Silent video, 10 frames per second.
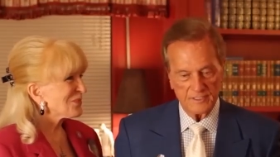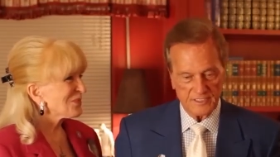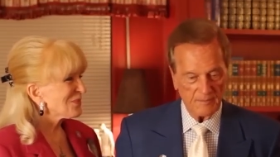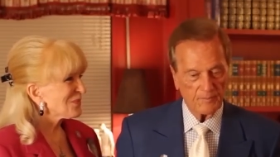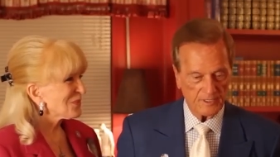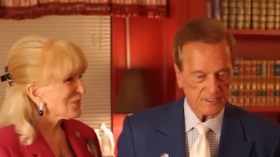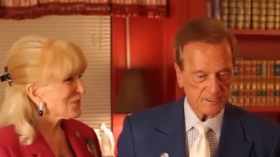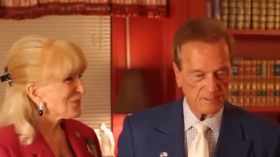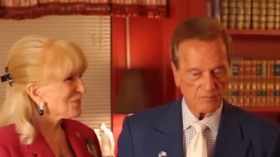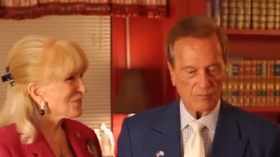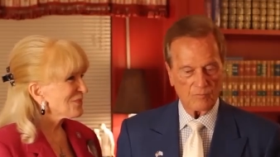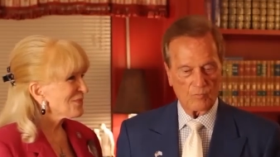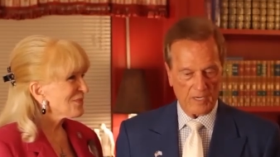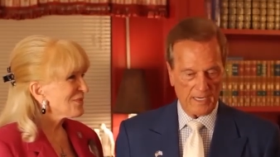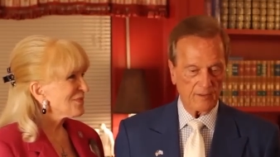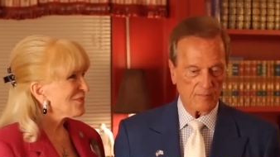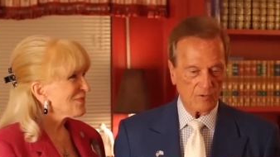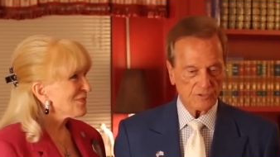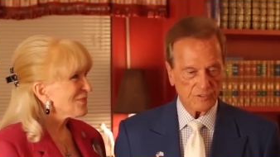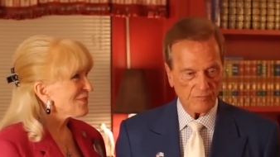Speaker 1: the simplest way, the
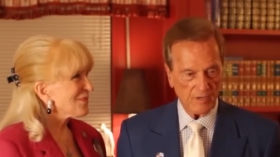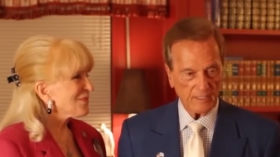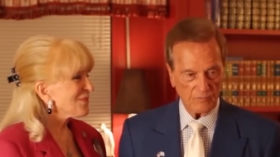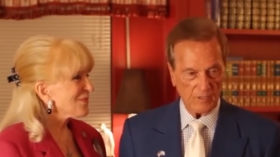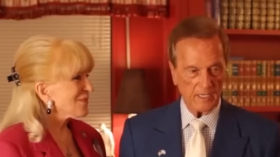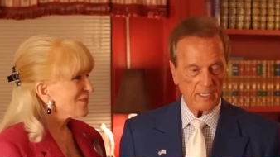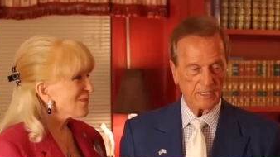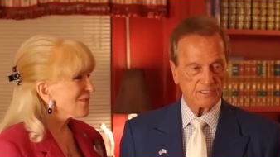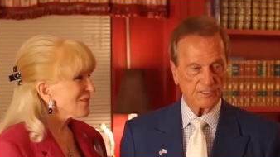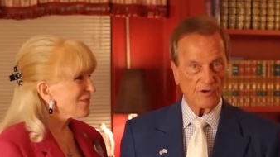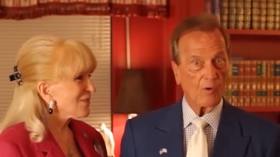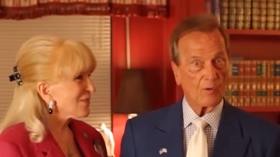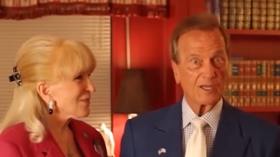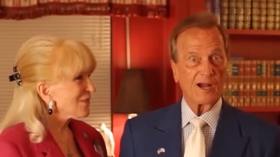most direct way, is to know what